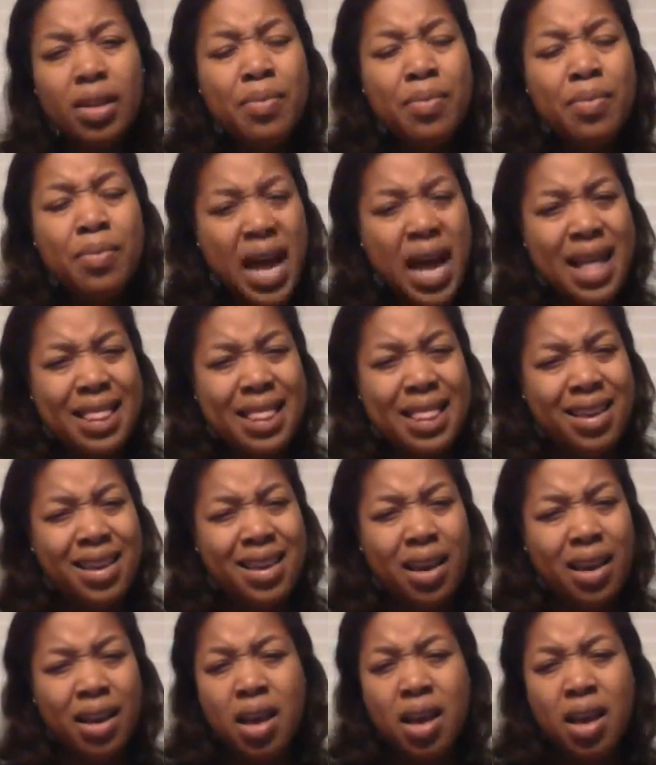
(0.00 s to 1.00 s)
But I
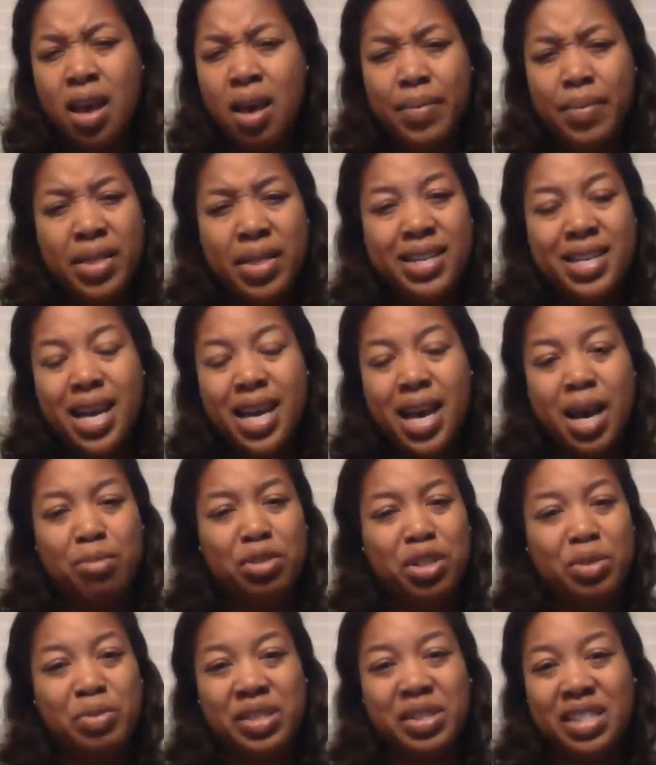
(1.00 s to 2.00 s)
think by the time
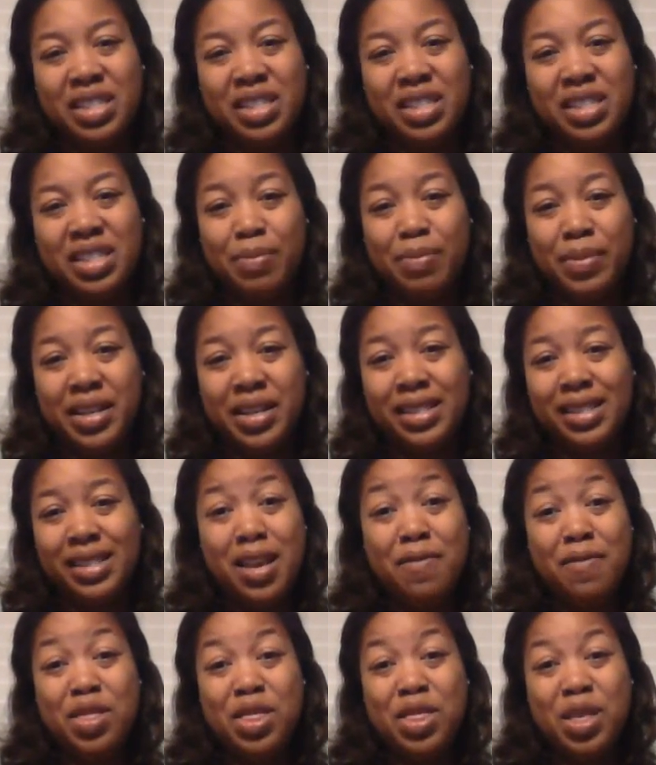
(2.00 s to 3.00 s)
she was 9 months,
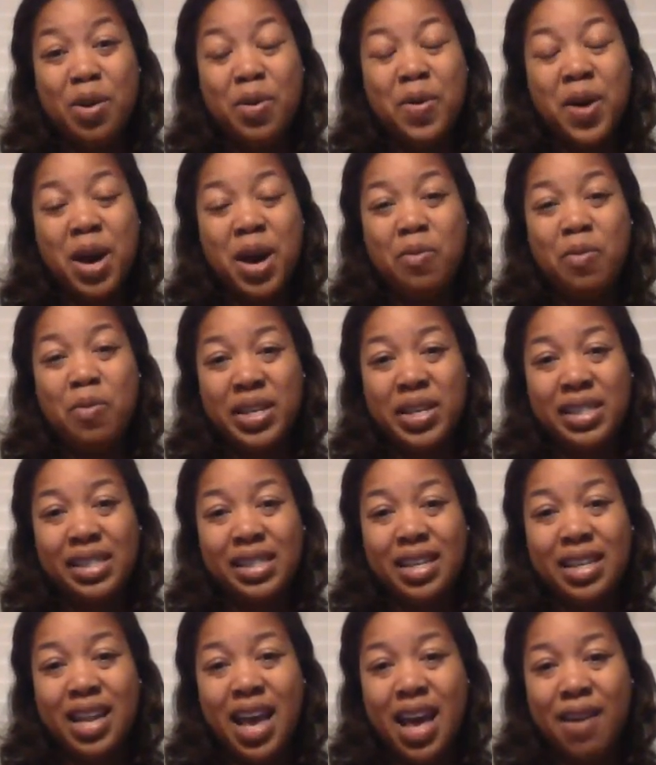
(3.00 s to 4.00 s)
even though I
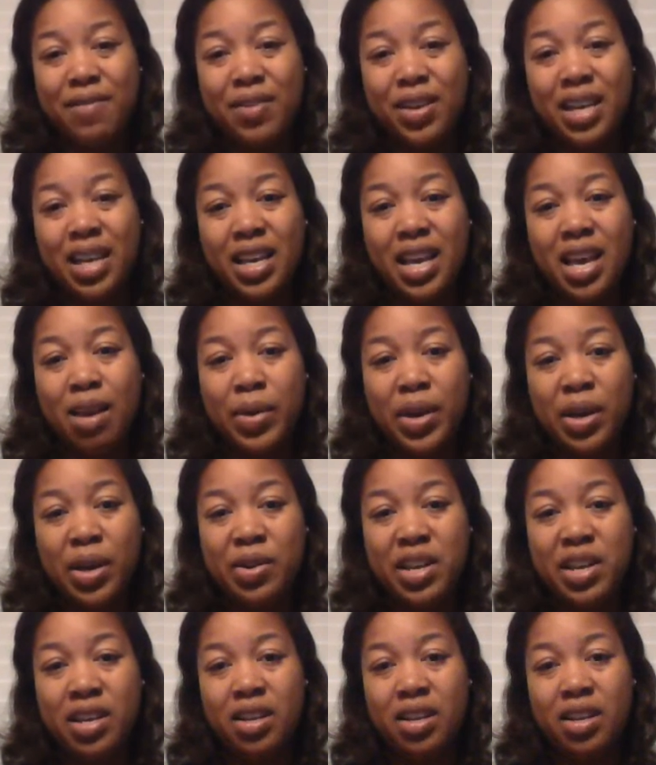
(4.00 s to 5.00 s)
wasn't having a
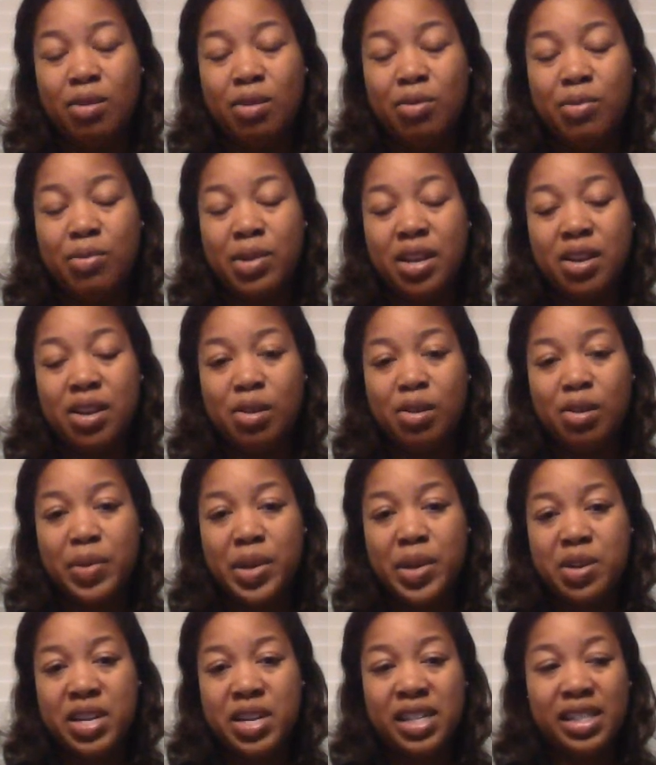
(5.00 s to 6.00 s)
period or regular
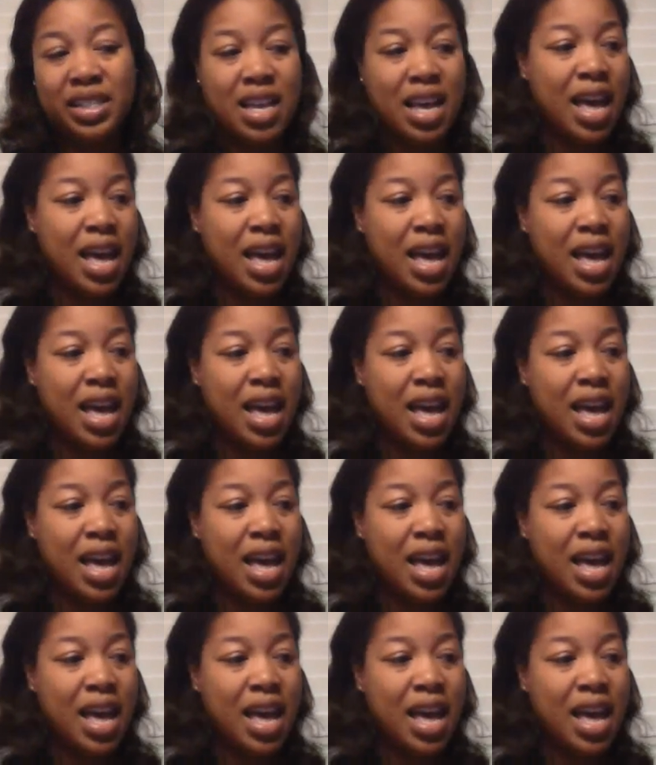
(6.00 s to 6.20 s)
periods,